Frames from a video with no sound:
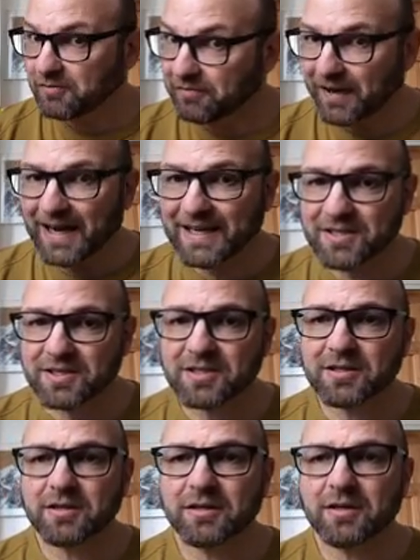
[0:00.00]

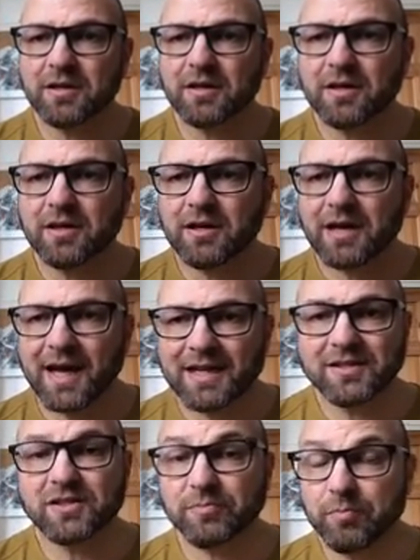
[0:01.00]
advice
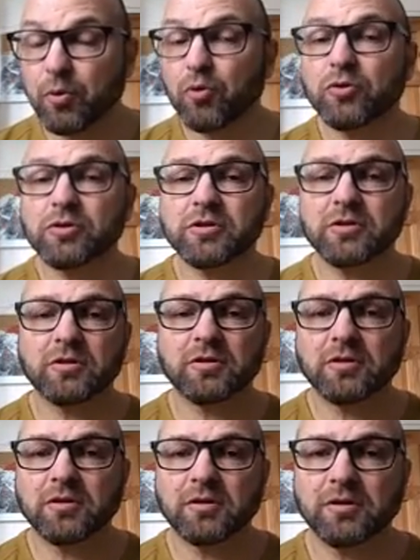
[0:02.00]
and support,
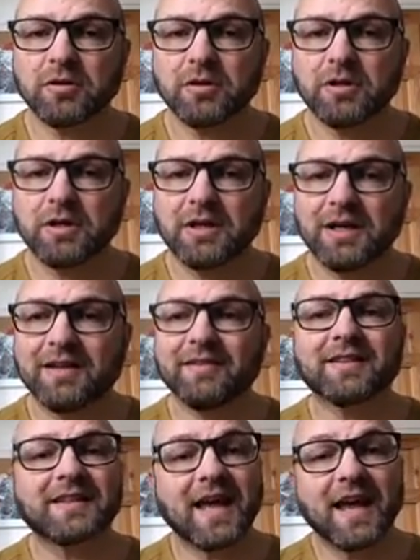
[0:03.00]
and
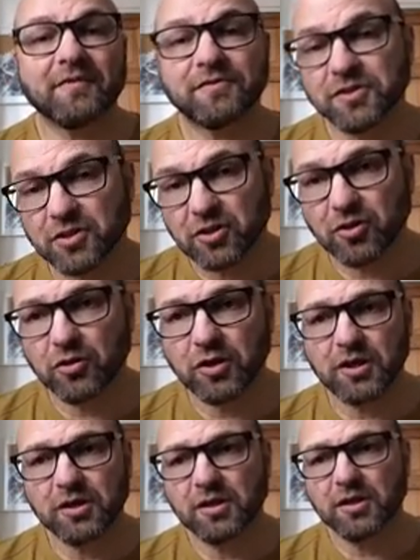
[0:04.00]
that they have
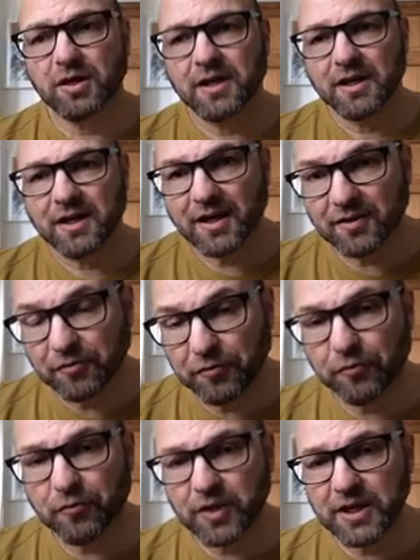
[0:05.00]
secure and
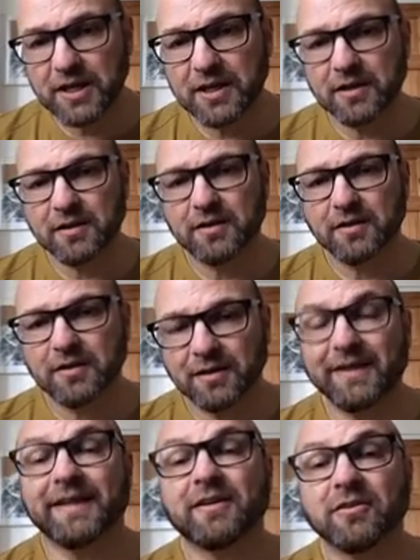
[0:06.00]
free
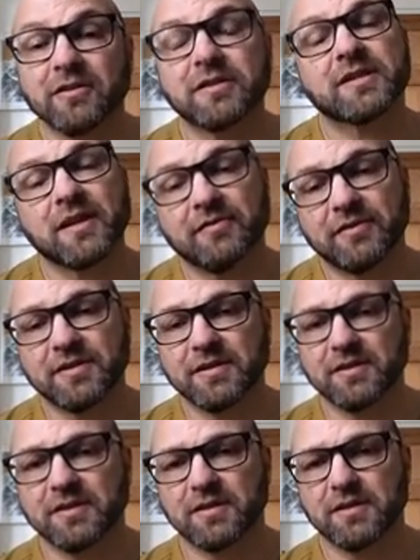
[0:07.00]
legal
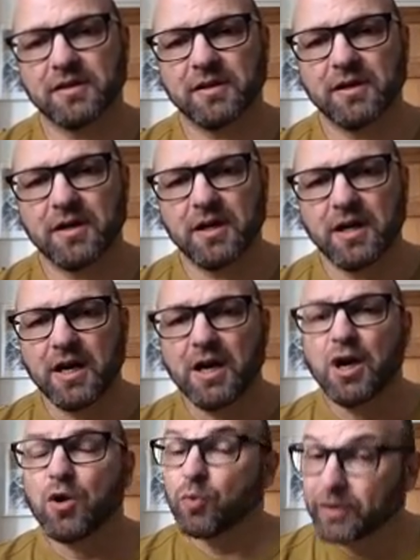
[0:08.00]
services.
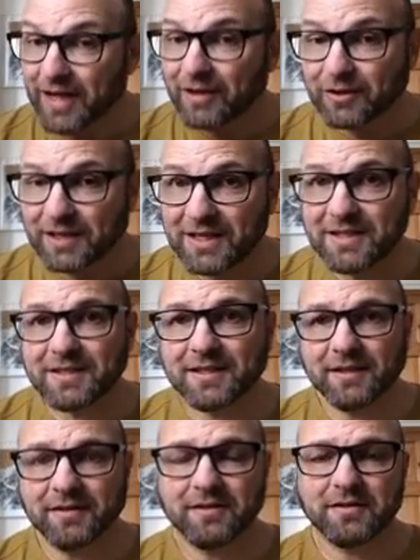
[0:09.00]
Without these
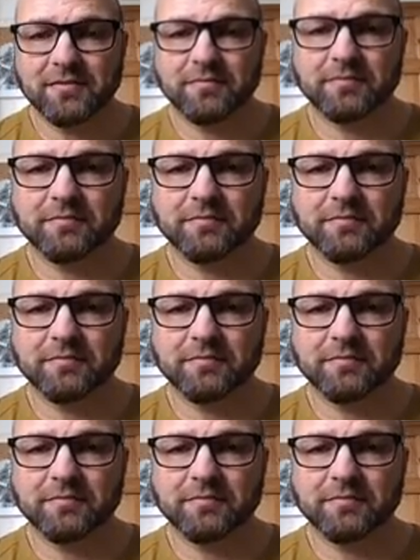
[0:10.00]
things,